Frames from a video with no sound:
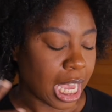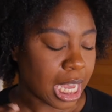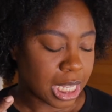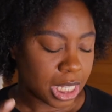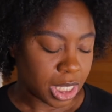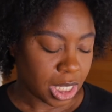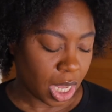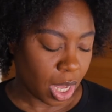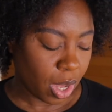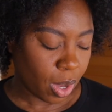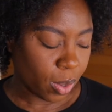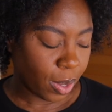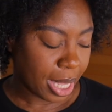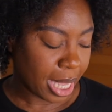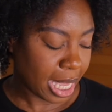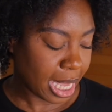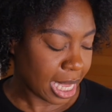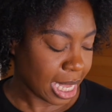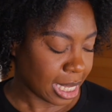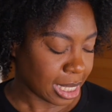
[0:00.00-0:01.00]
So
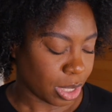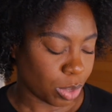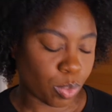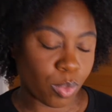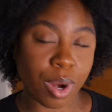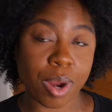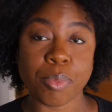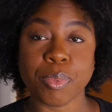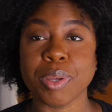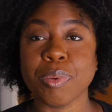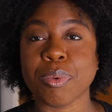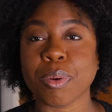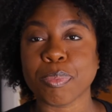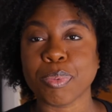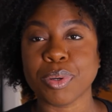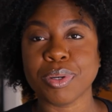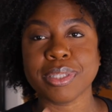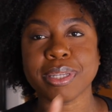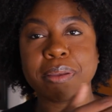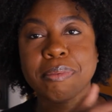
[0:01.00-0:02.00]
hence where we were
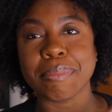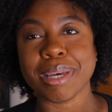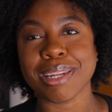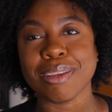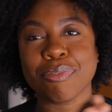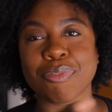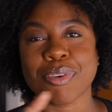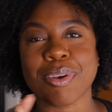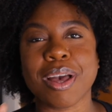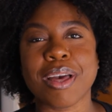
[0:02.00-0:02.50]
pulling money from